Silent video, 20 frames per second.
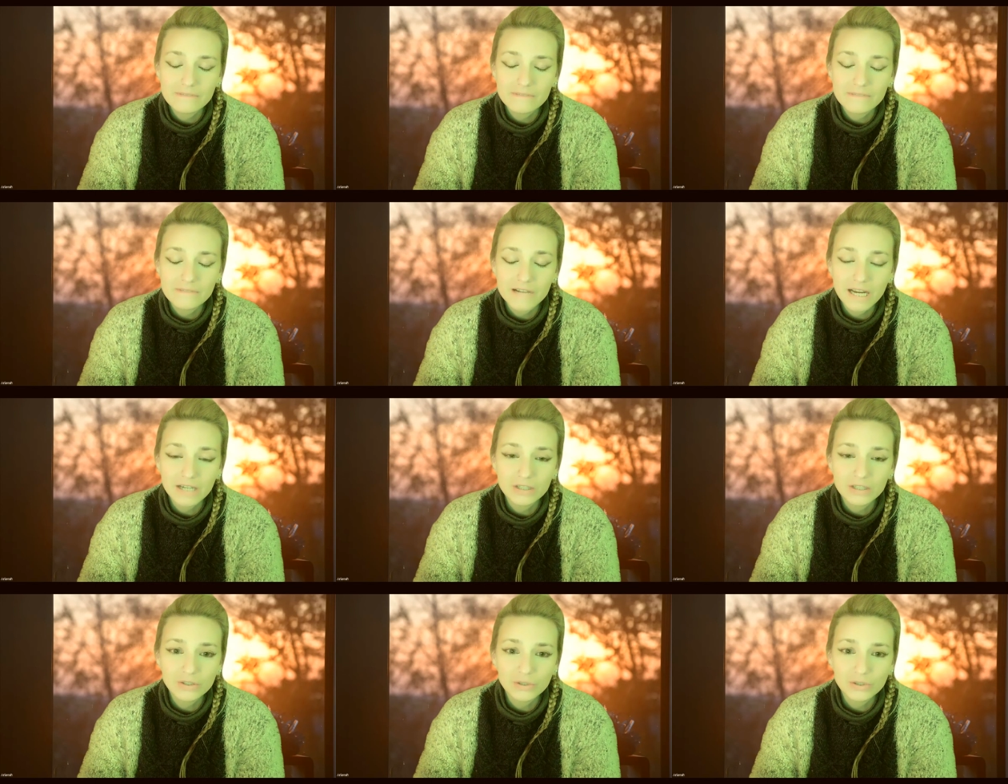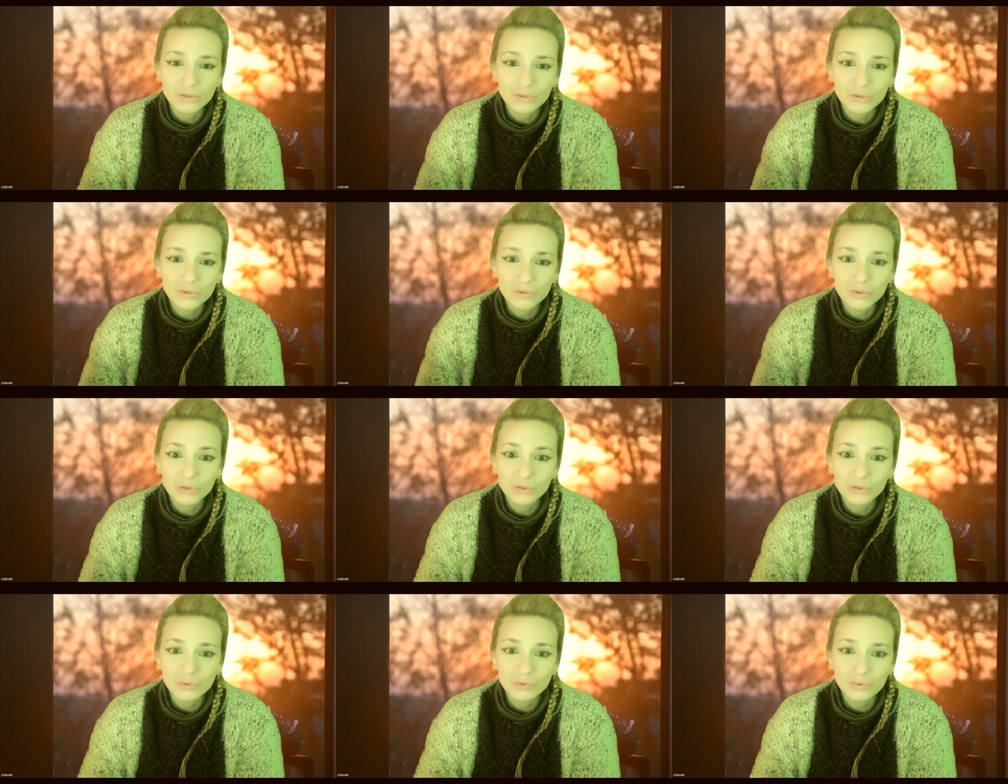where you know you
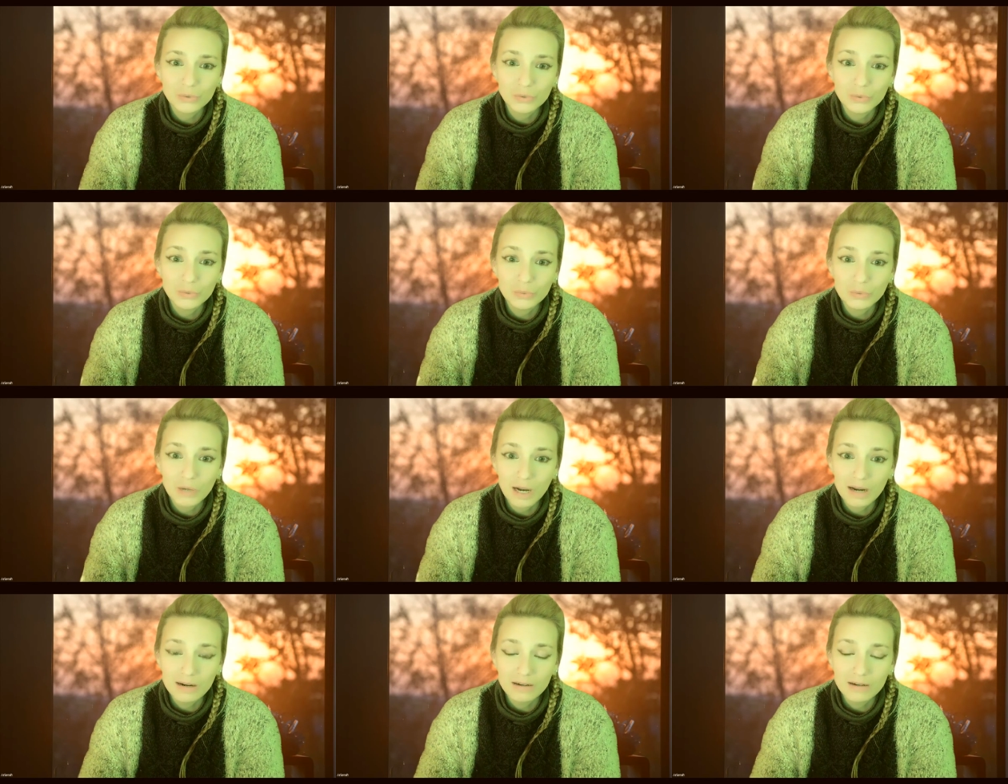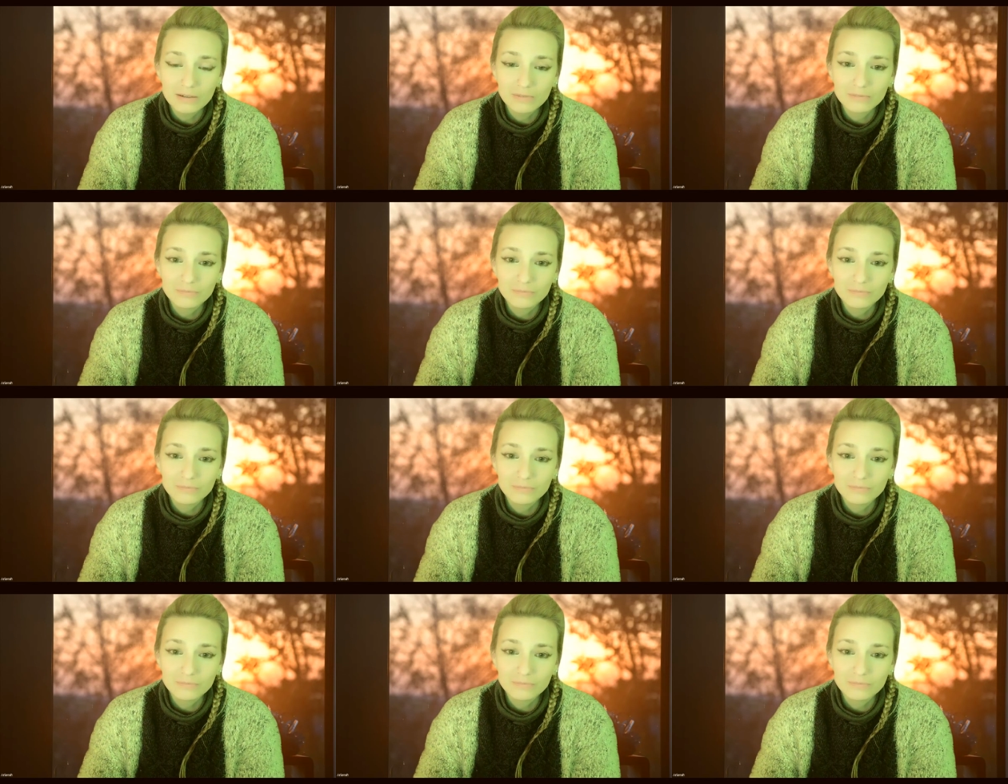know who you are